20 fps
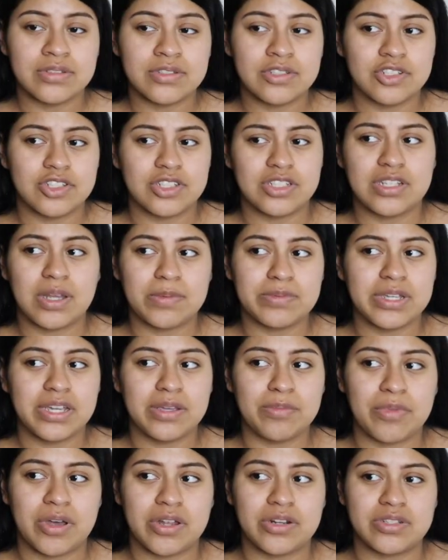She stopped
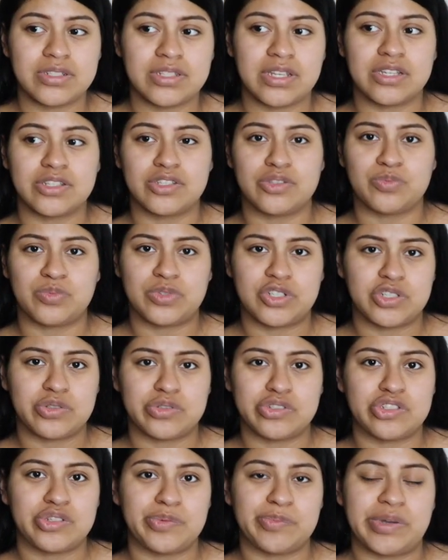taking bottles like when she
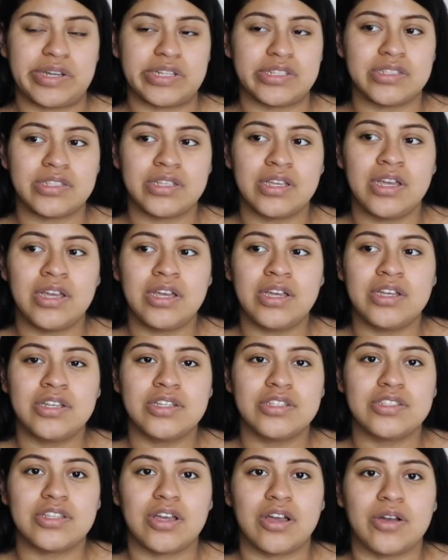was 2 months.
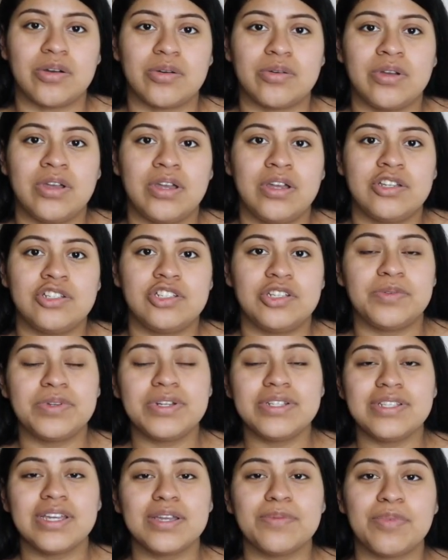So she
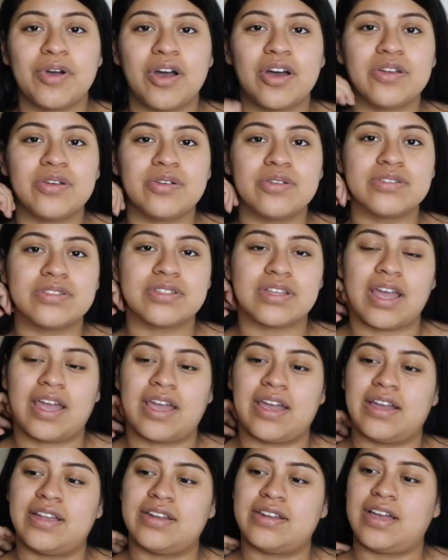wouldn't take bottles,
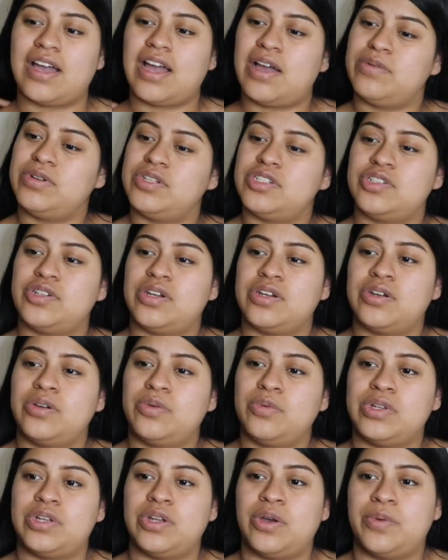and I would struggle
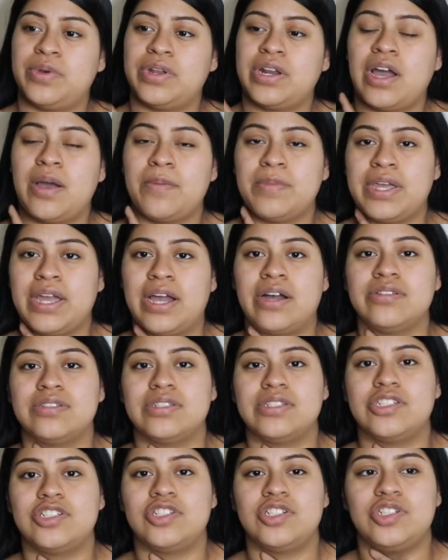with knowing how many
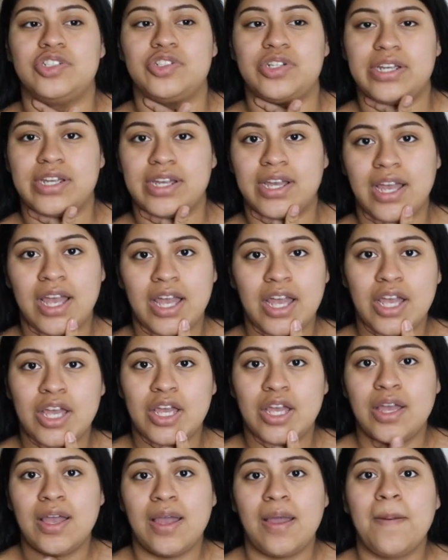ounces she drank.
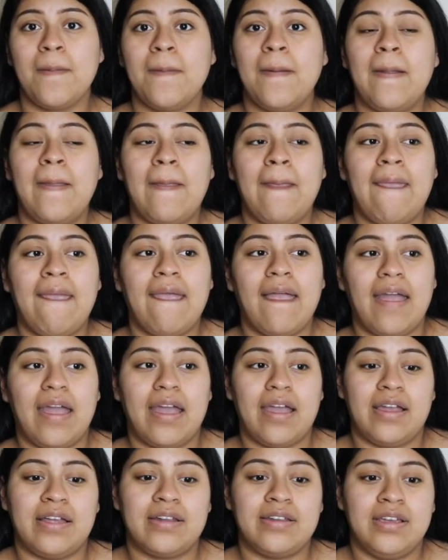
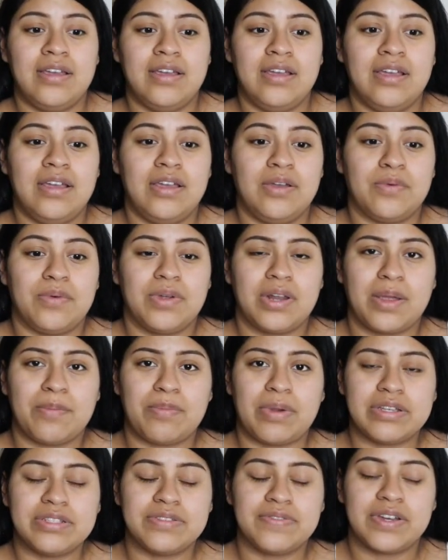And when I
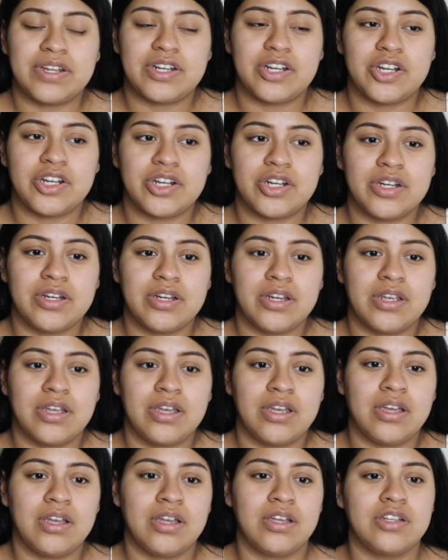breastfed her,
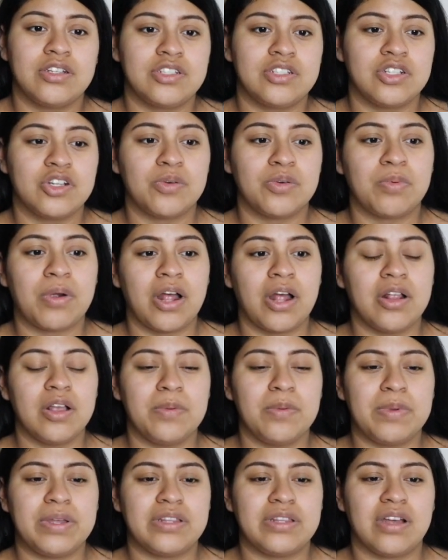she'll probably
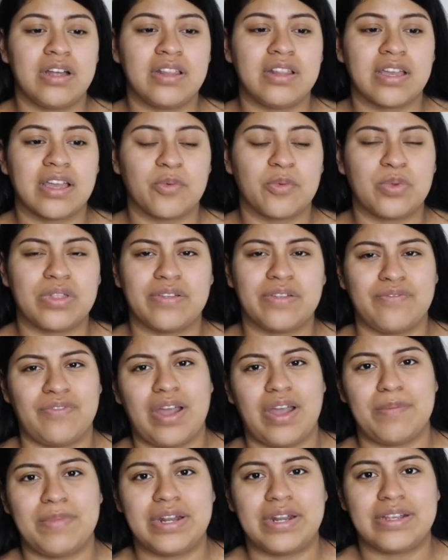be done like within
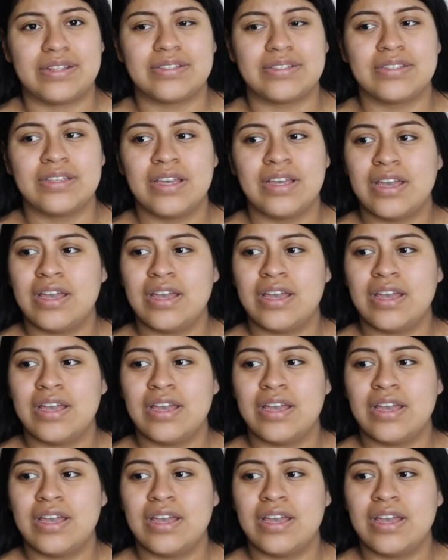5 minutes.